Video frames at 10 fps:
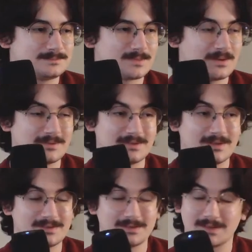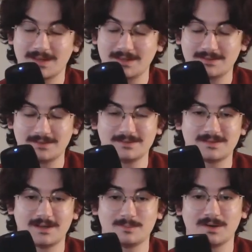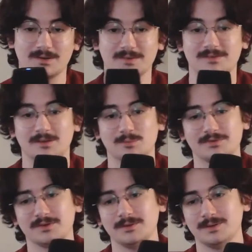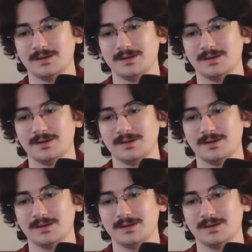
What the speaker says: Wants to test out the K2 soundbar with subwoofer,